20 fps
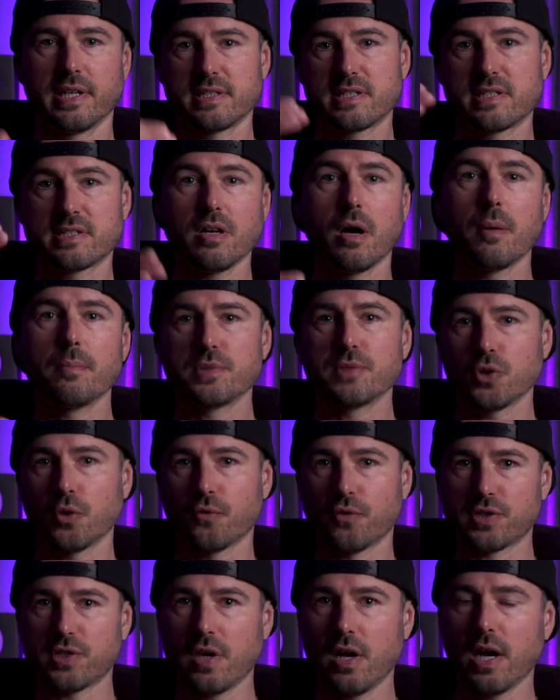it sums
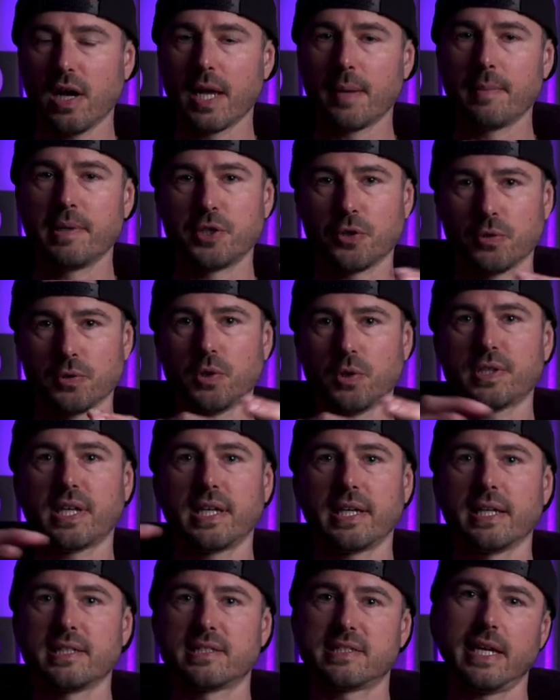over time and you're
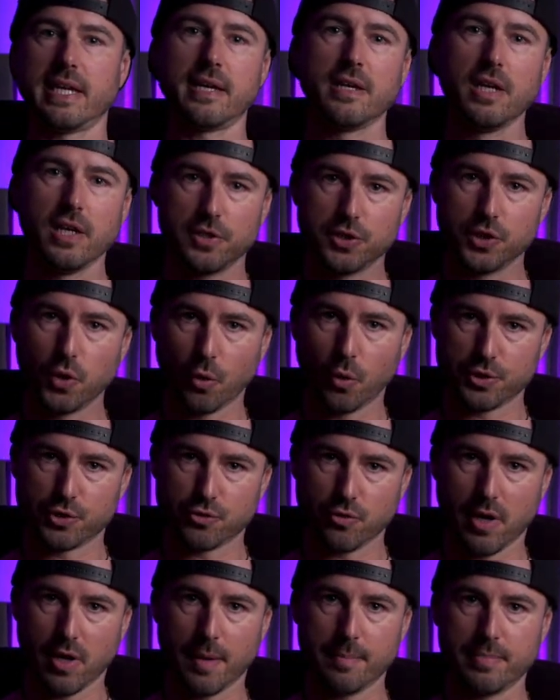looking at, say, your
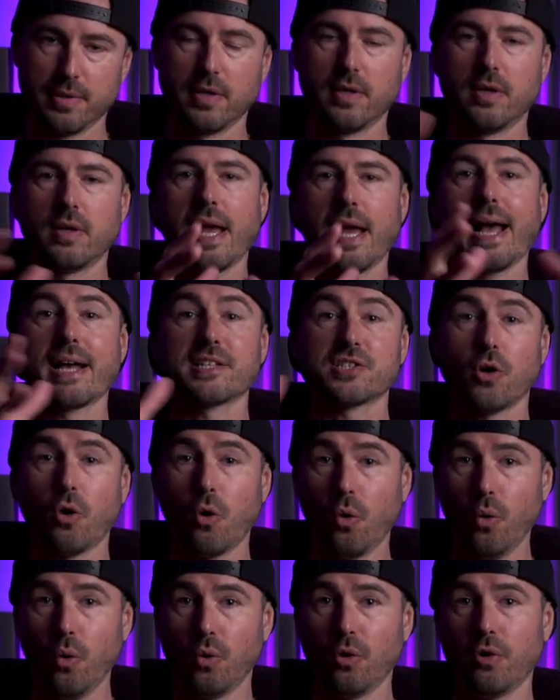drop as a
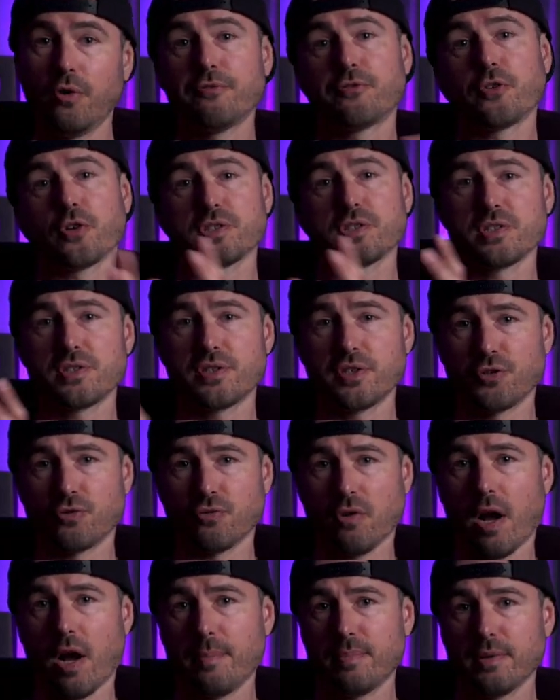whole versus the
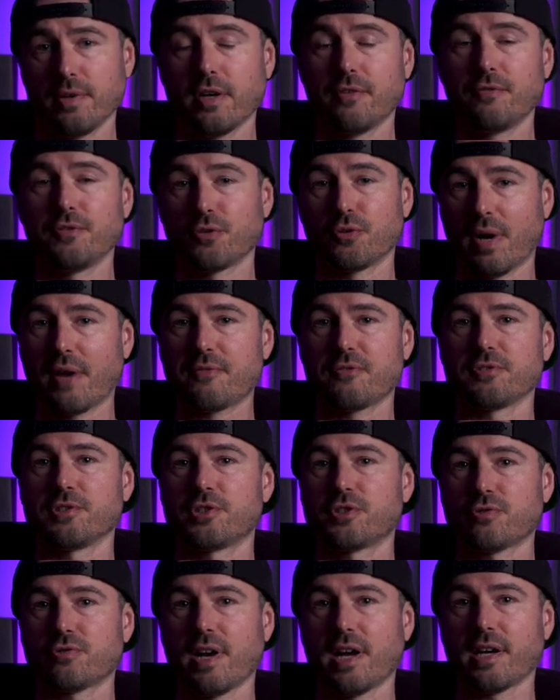drop of the
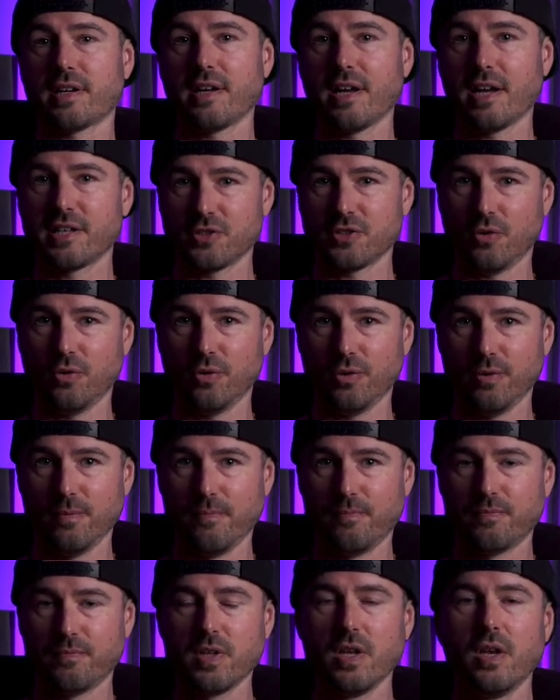reference track as a whole.
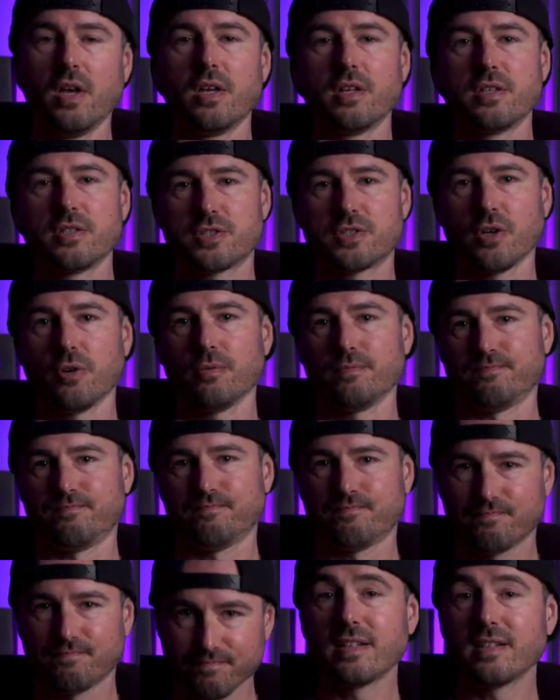So
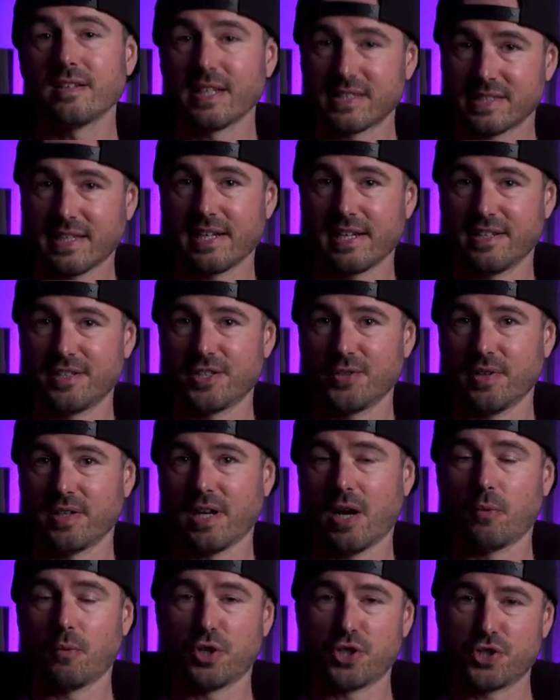let's get into it.
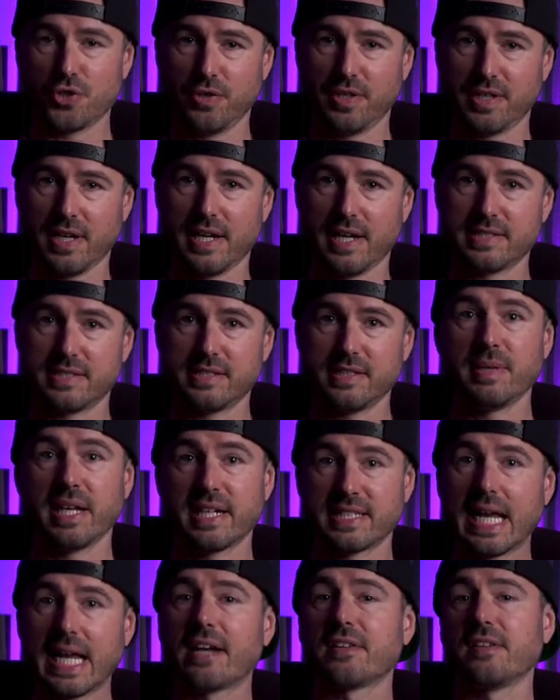I wanna show you guys
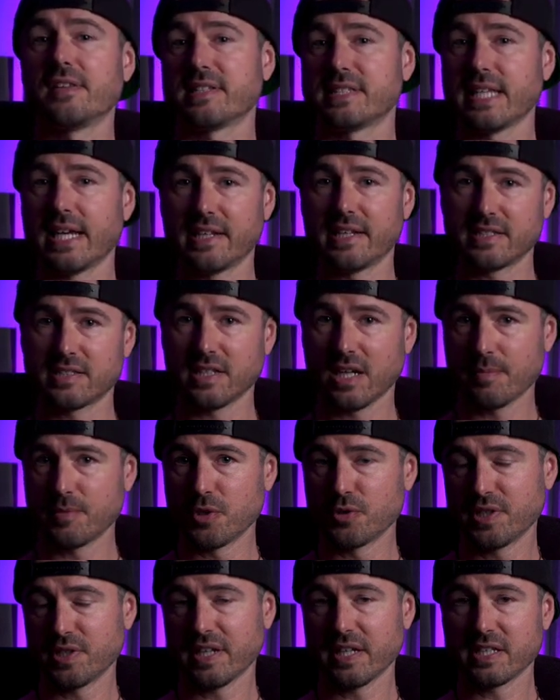exactly the settings that I'm
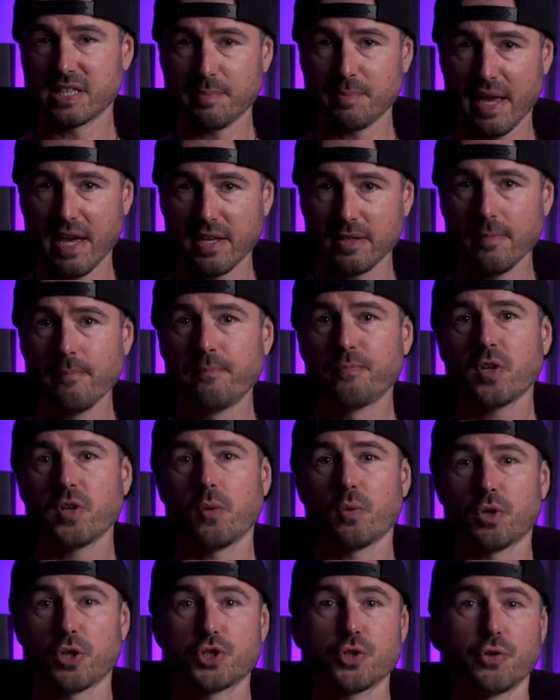using in Span.
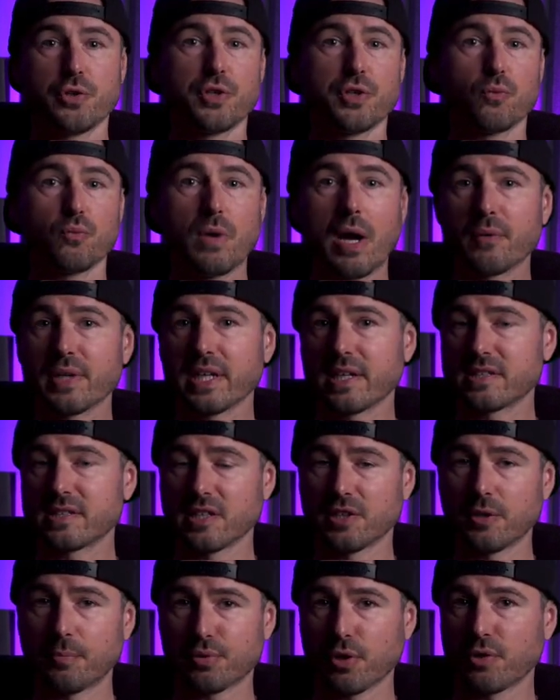I wanna show you the routings
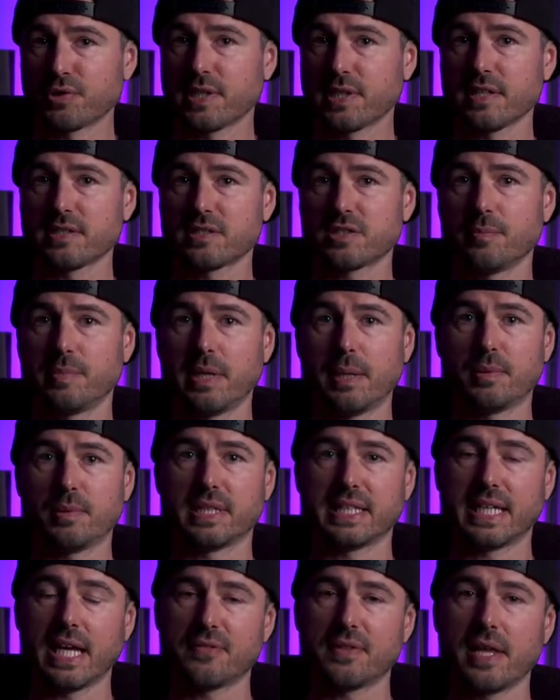and the process to be able
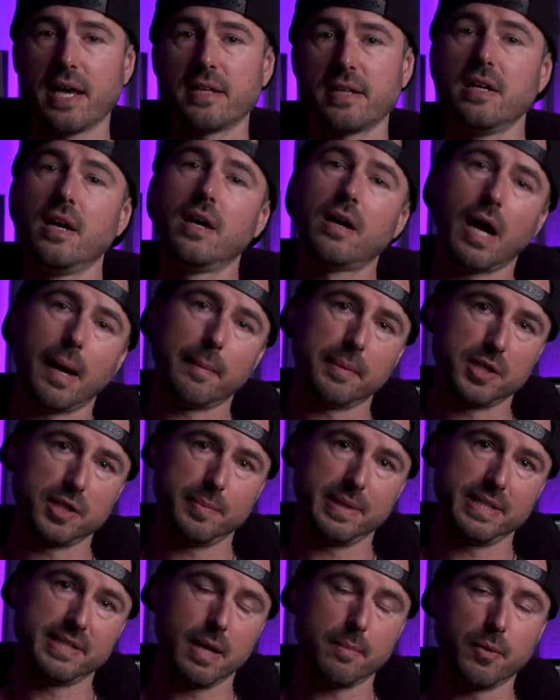to get that. I'm gonna
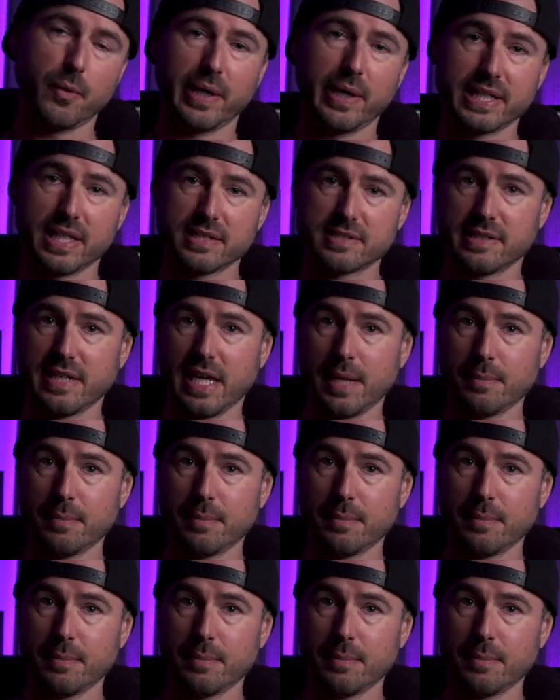be demoing this in